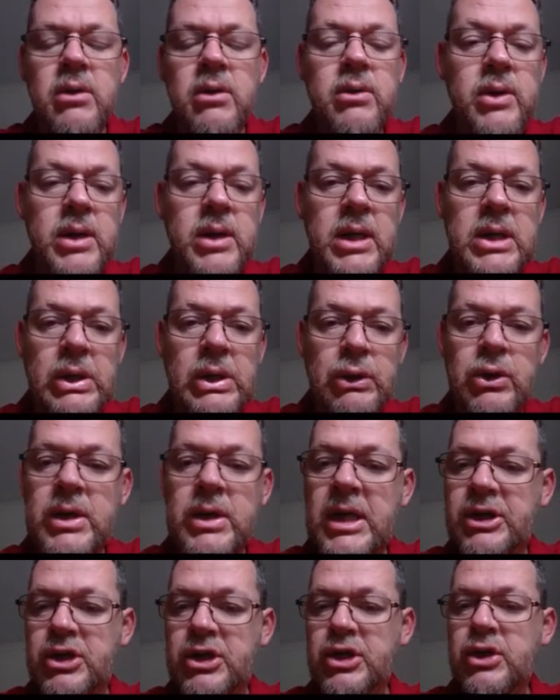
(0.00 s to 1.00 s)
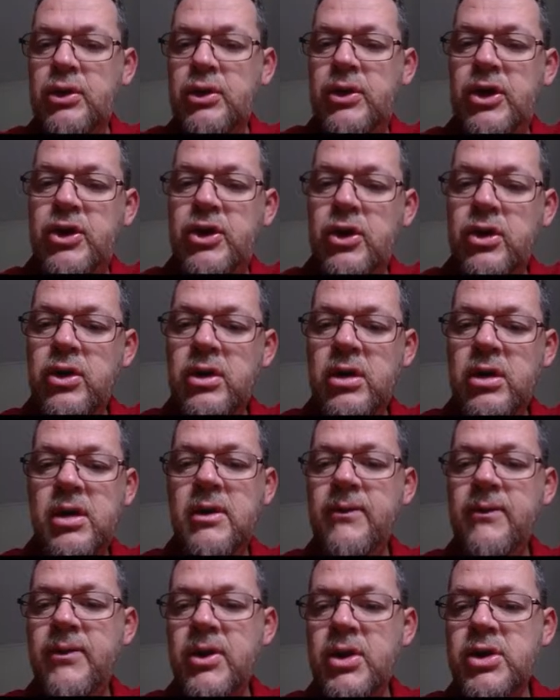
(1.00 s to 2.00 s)
We do need to do the unit
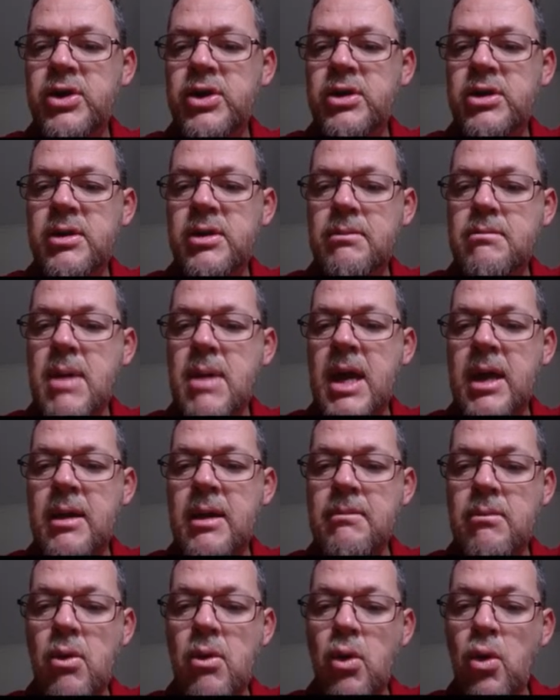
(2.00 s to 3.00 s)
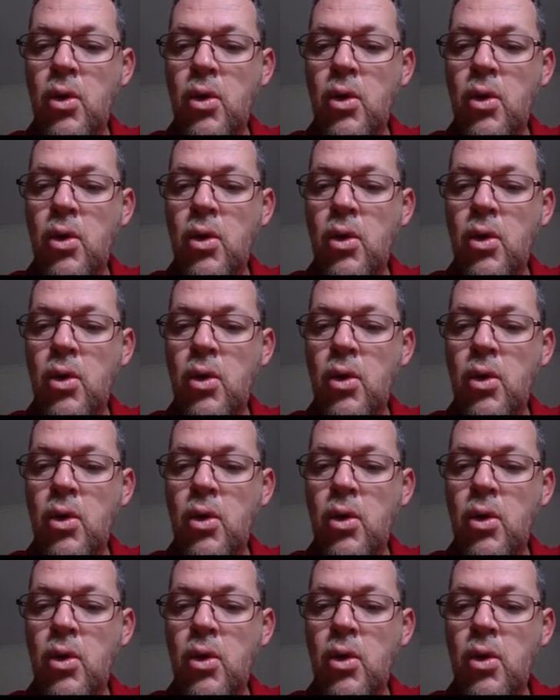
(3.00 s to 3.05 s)
conversion to make them